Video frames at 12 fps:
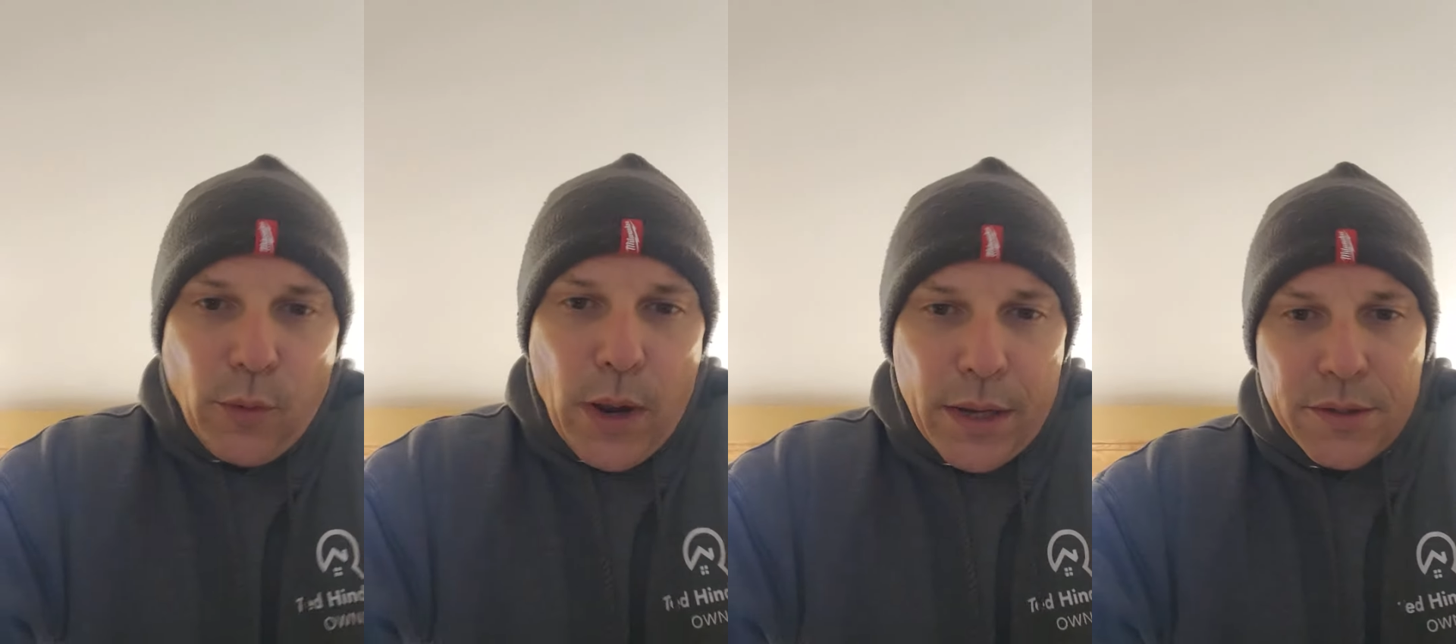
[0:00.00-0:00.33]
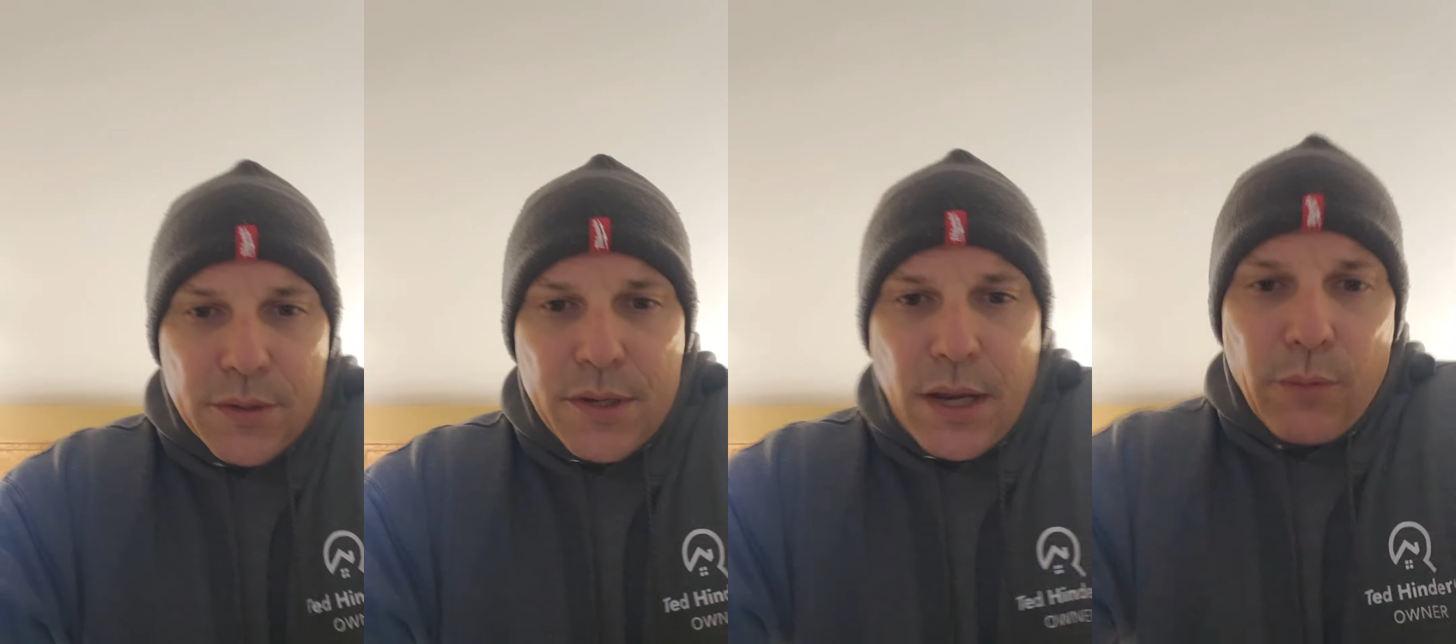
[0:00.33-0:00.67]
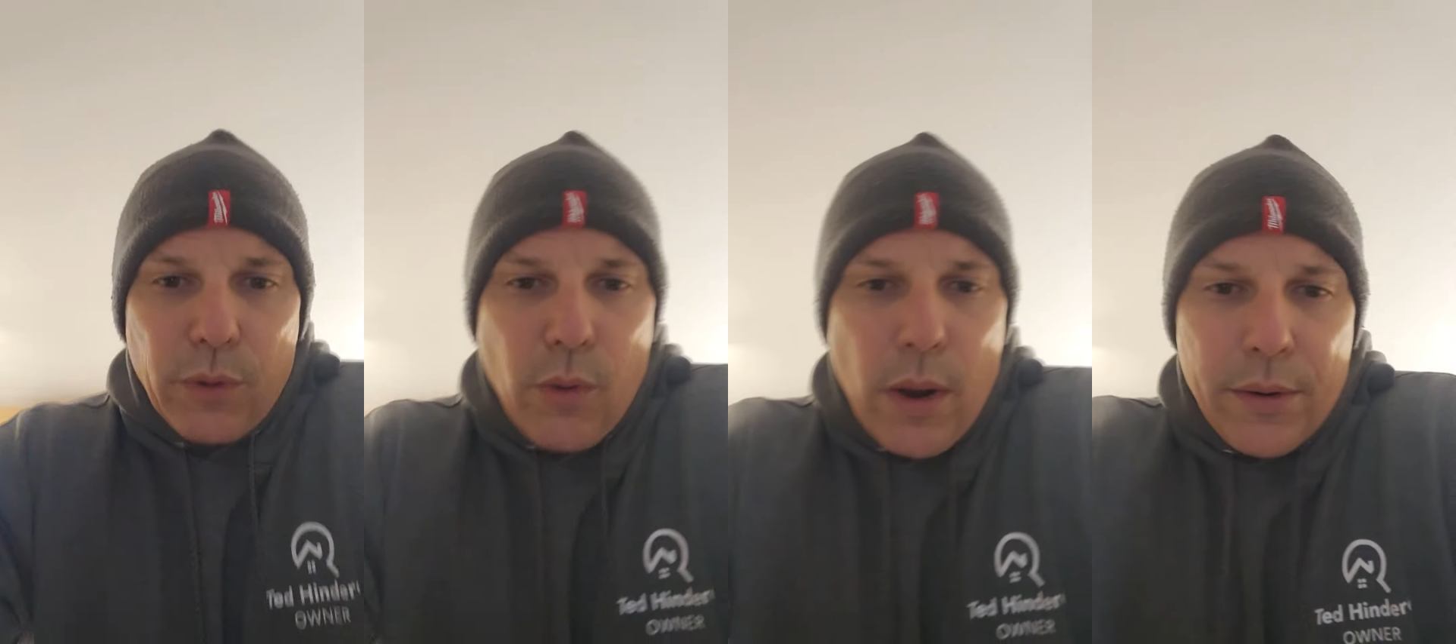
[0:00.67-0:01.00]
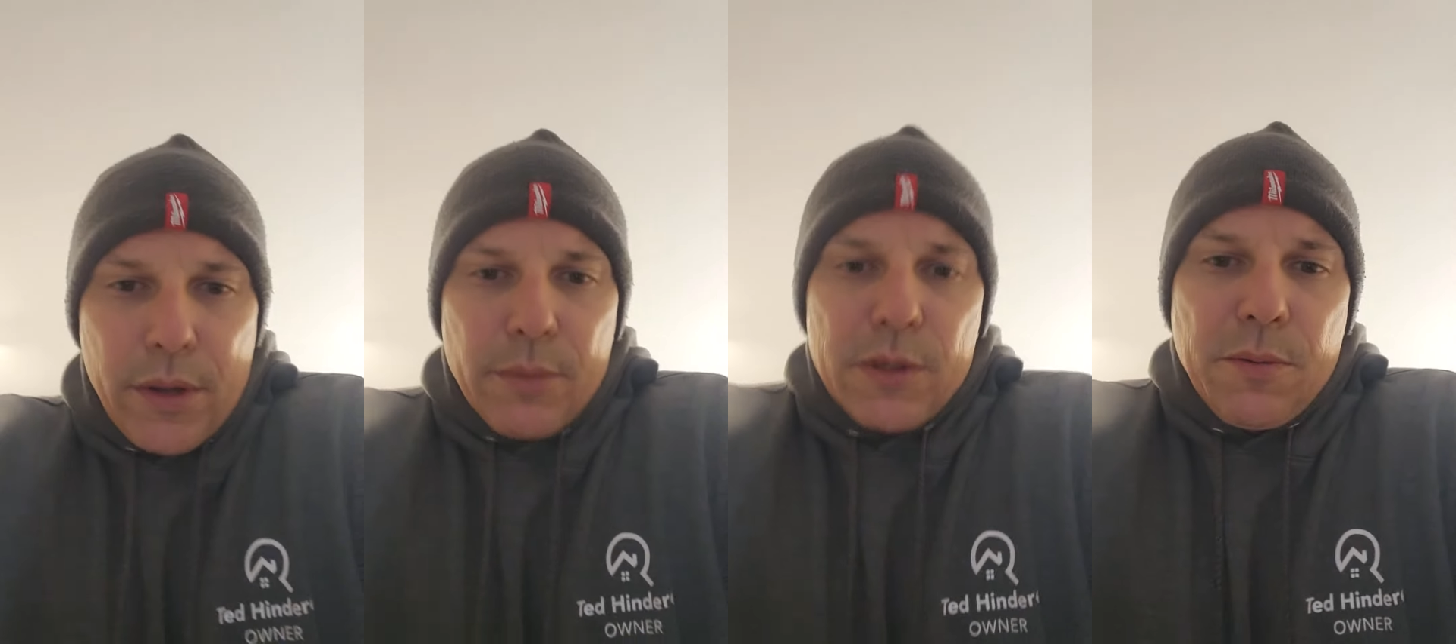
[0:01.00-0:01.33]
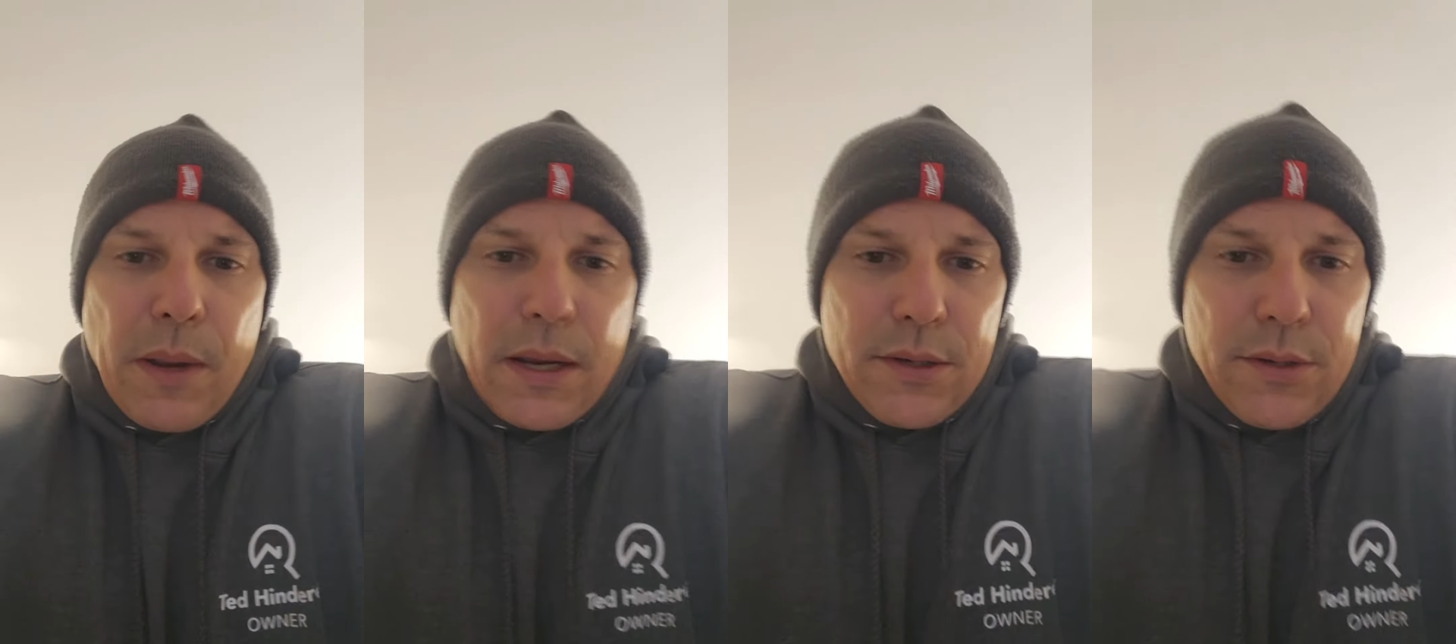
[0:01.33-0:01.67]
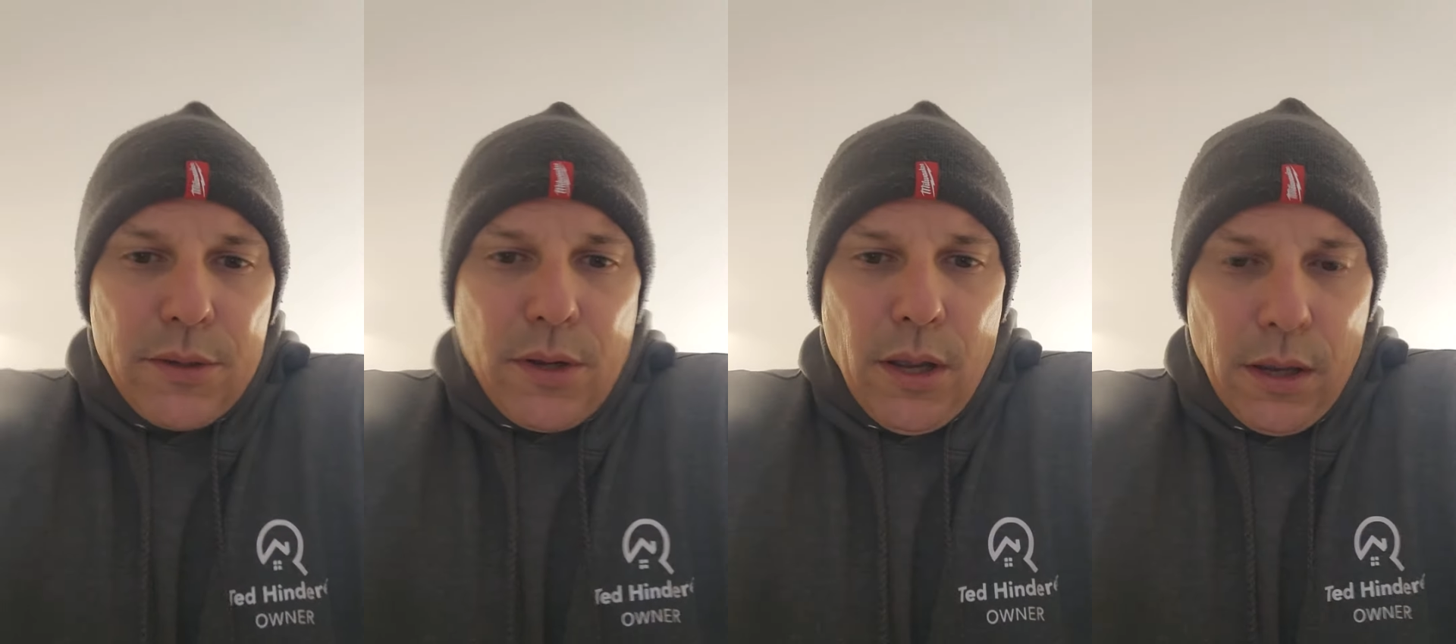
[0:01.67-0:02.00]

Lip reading: watching. This is Ted with Quality Home Inspections.